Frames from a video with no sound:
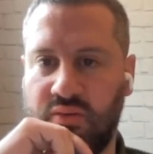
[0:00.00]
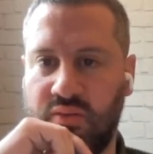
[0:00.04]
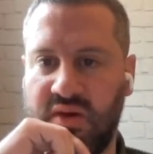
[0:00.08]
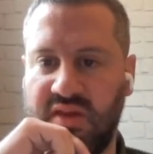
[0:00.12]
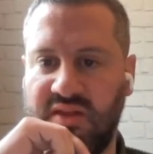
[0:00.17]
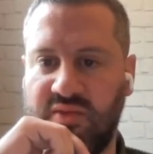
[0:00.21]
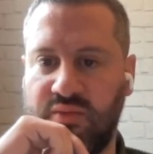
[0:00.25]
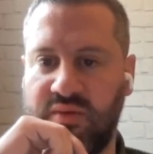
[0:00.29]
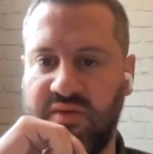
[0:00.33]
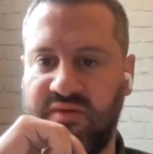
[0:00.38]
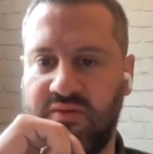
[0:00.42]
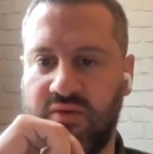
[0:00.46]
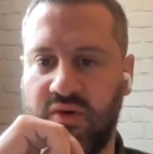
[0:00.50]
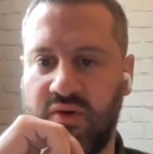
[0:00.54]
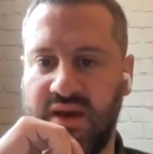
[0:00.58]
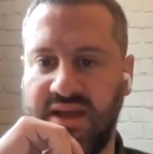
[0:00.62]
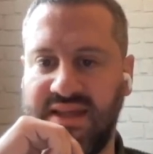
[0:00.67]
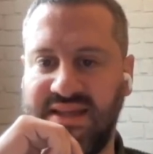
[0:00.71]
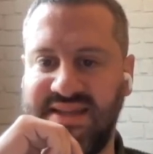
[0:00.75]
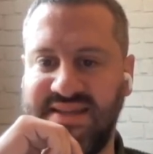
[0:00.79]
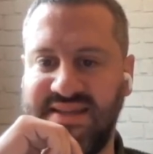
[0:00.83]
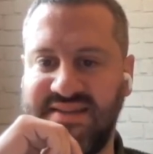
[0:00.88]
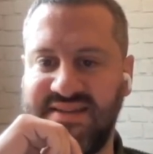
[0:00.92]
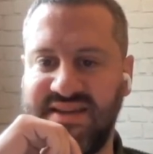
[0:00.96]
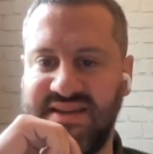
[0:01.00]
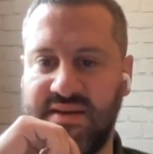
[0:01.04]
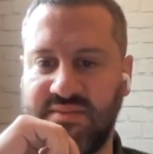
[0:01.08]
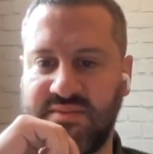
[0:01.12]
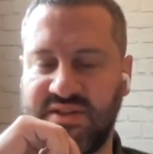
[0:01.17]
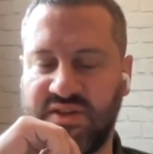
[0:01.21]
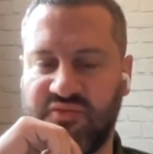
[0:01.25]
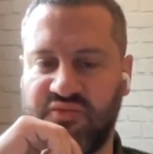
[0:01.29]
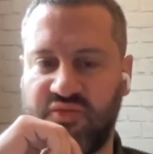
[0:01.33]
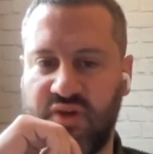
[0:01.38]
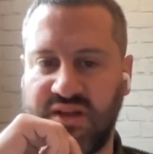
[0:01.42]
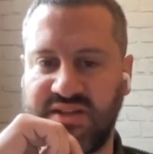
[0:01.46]
whether we've got any
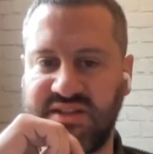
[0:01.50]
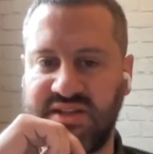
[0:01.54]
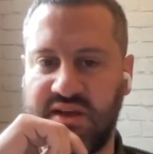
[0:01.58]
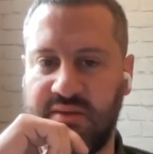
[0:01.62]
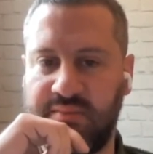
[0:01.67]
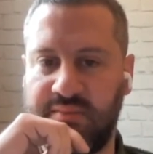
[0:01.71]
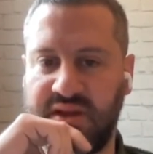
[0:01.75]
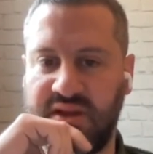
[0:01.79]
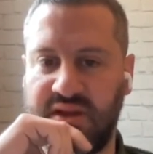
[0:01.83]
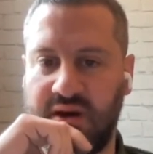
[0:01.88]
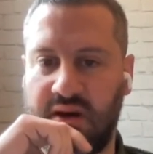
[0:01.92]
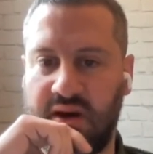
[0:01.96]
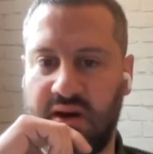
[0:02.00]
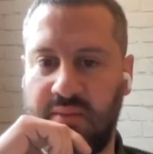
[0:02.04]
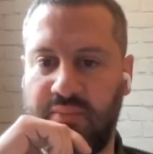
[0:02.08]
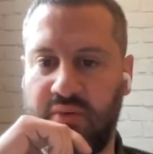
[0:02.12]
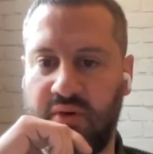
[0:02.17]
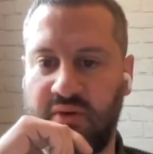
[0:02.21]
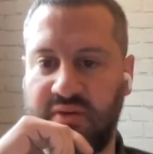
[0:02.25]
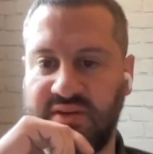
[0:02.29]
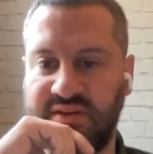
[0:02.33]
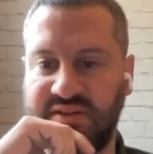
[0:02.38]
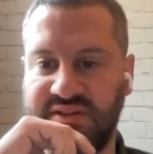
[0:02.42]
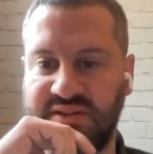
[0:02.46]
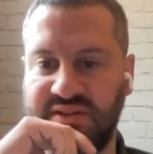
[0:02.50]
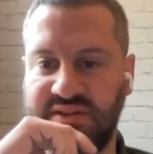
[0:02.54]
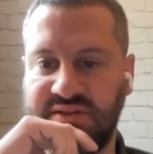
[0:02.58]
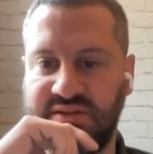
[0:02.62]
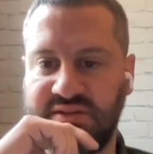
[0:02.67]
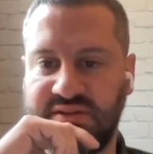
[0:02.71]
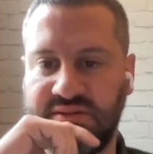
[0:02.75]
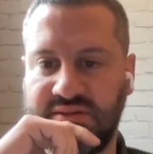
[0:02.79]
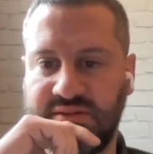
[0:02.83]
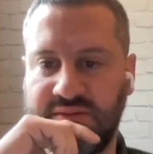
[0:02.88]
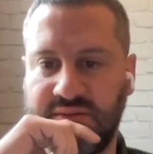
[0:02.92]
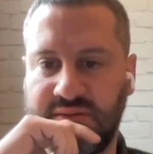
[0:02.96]
tips on writing a better
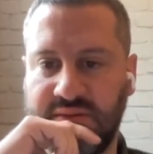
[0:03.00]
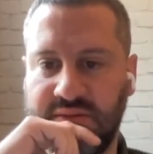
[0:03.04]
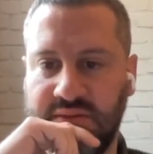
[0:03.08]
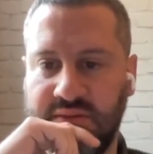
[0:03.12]
hypothesis,